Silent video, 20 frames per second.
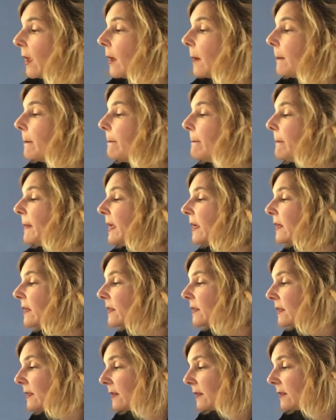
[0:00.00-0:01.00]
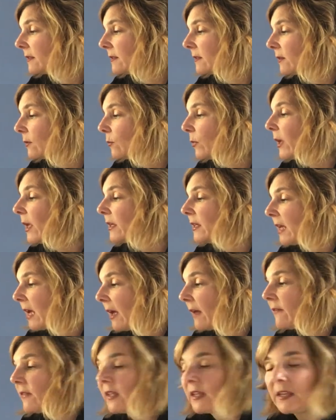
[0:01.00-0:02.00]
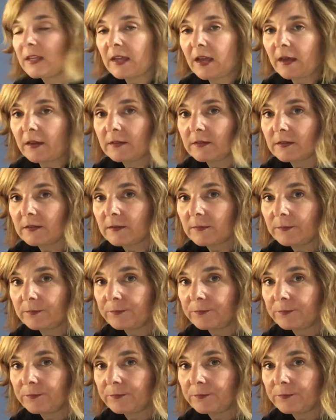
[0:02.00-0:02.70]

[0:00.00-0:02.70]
Mixes, we had to add the ES.